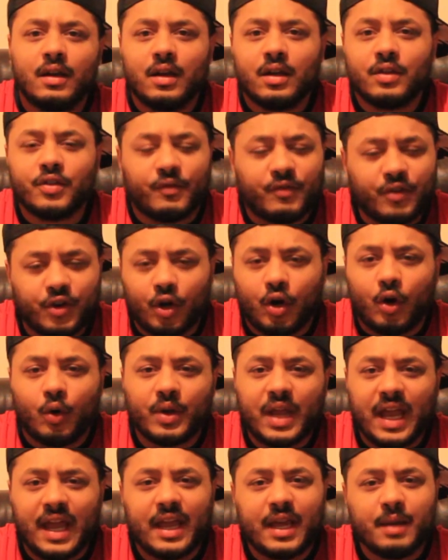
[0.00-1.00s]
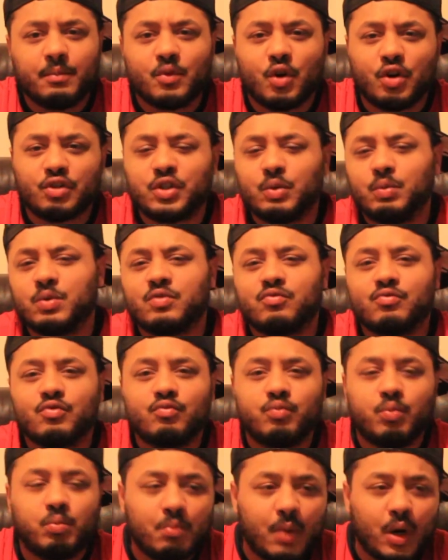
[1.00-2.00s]
for the whole game. Costa was
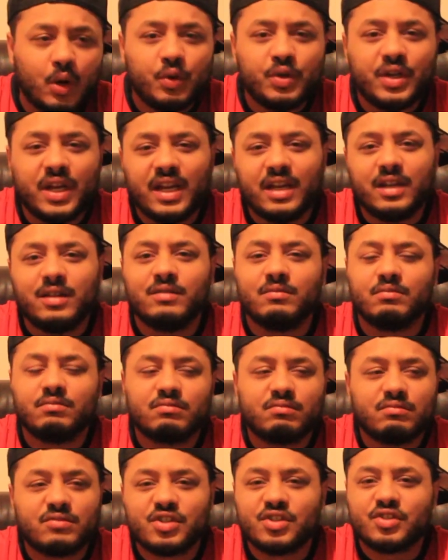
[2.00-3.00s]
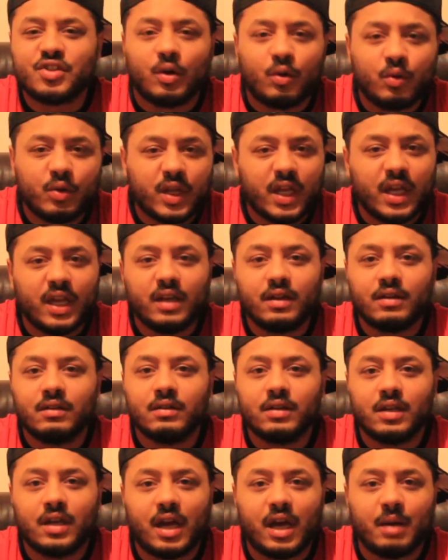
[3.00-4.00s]
moaning,
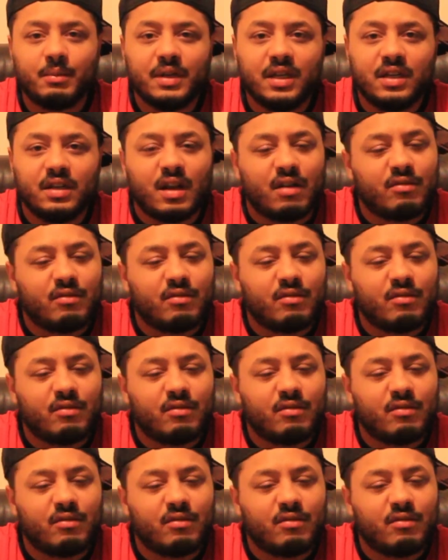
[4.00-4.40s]
sulking, you know what I mean?